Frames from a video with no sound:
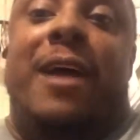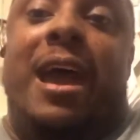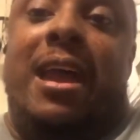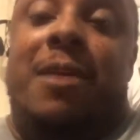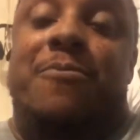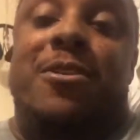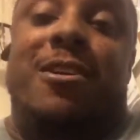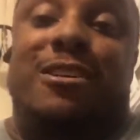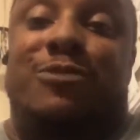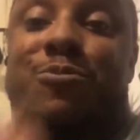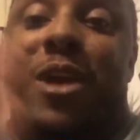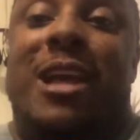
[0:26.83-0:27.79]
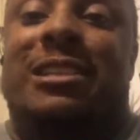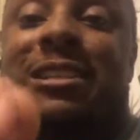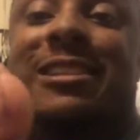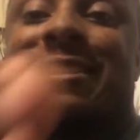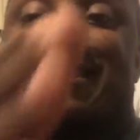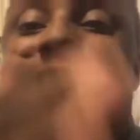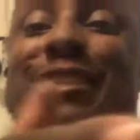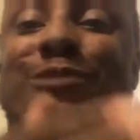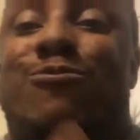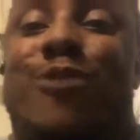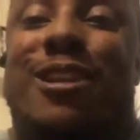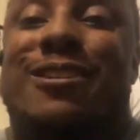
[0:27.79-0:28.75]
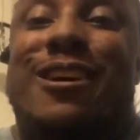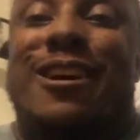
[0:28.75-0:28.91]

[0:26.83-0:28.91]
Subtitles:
at it because basically this is what